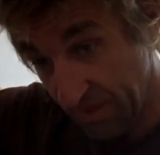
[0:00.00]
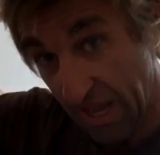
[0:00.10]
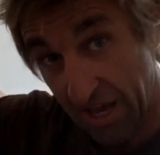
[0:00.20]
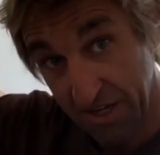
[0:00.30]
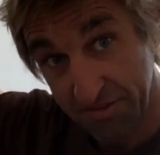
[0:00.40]

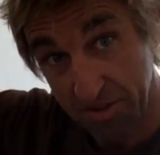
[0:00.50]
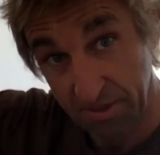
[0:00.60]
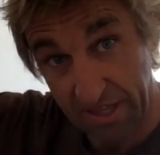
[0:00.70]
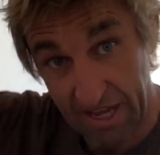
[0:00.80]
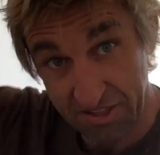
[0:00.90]
out of some
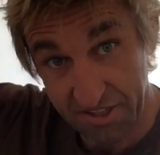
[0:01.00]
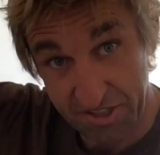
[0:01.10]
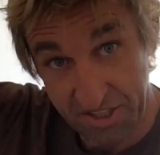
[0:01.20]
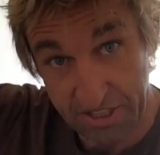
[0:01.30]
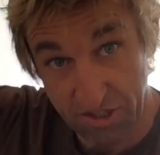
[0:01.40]
Alaskan
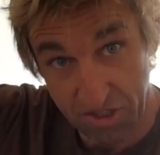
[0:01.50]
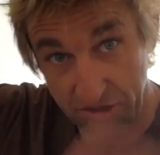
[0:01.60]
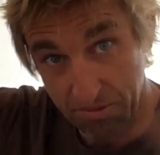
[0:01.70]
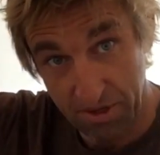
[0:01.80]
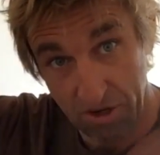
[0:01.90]
cedar so
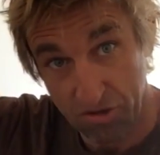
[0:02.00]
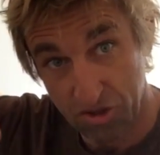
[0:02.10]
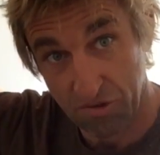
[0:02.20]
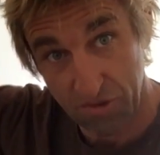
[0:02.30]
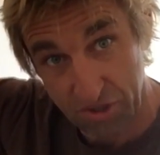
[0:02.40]
there were no
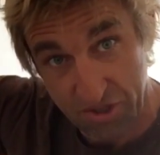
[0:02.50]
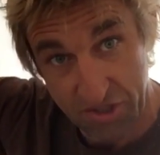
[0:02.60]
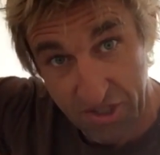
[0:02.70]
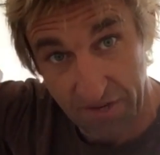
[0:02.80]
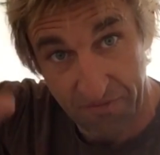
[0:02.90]
screws
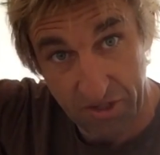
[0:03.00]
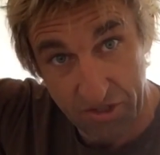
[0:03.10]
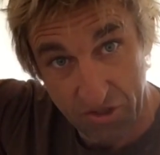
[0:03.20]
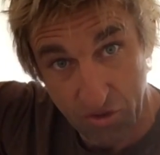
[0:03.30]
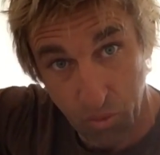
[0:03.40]
and stuff. you
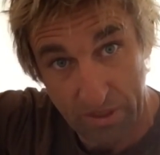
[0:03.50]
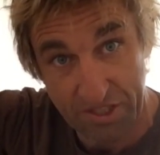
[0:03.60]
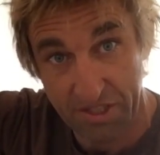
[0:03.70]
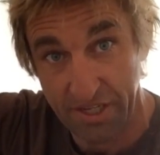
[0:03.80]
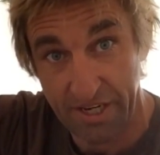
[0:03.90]
just
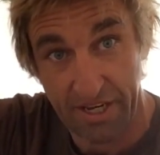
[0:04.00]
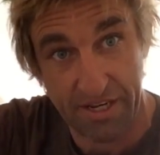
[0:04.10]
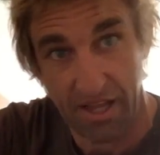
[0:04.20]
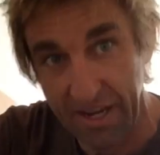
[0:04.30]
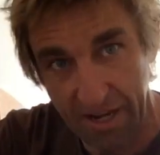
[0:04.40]
twist it
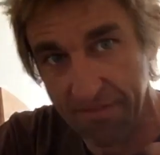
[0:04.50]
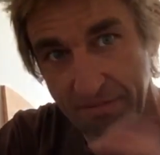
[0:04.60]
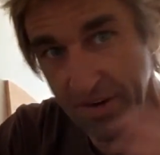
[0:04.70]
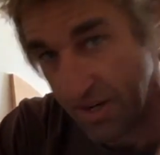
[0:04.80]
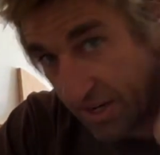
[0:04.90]
in like I
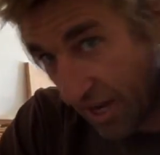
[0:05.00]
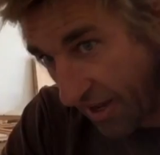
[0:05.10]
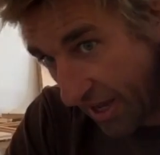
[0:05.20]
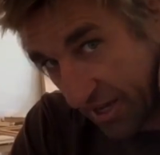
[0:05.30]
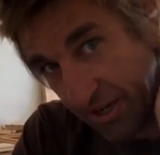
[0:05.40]
figured
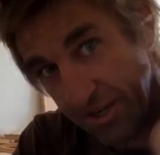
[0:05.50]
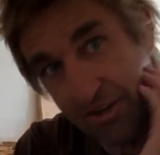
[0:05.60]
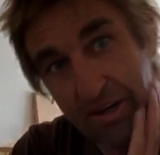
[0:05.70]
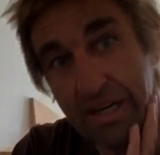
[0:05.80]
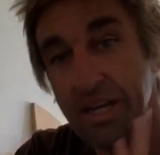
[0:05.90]
out how to
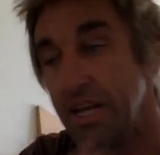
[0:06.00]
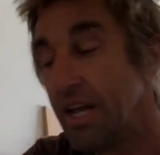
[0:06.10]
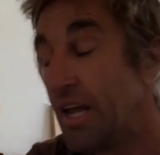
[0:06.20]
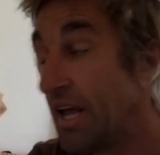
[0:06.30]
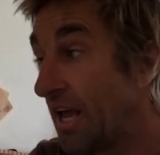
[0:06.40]
do it.
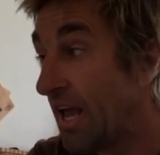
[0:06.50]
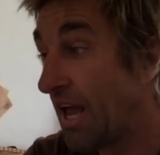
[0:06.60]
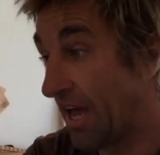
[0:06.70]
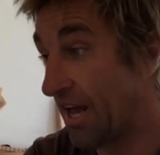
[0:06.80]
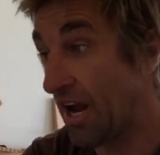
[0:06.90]

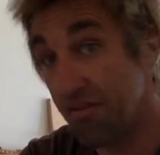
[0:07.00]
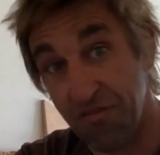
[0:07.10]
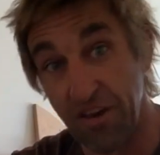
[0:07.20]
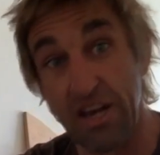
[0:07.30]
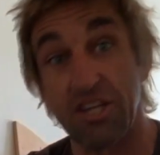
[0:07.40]
And I
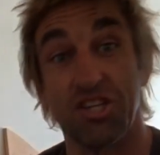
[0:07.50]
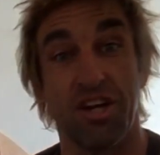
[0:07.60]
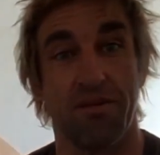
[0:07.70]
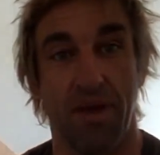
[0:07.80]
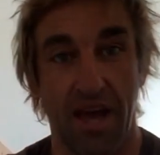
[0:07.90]
finished
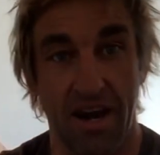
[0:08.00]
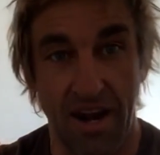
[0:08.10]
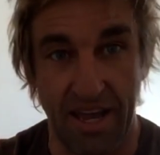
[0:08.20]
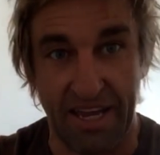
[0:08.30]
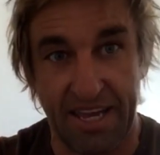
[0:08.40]
it, man.
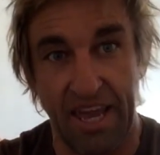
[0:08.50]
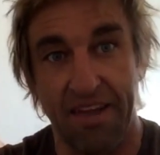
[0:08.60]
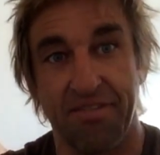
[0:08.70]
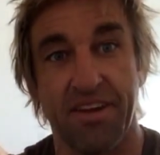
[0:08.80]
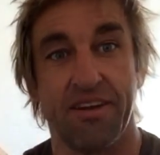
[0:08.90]
And I
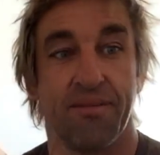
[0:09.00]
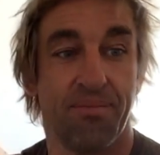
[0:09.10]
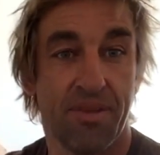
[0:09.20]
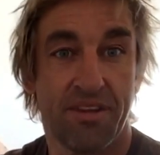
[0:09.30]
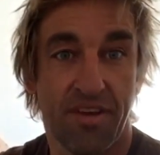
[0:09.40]
gave
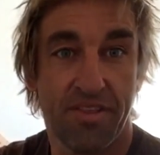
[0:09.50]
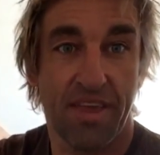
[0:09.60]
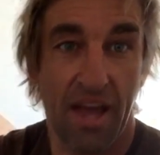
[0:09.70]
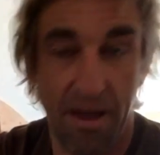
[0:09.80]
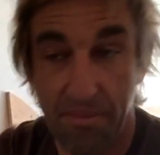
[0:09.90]
it to
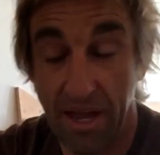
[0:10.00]
them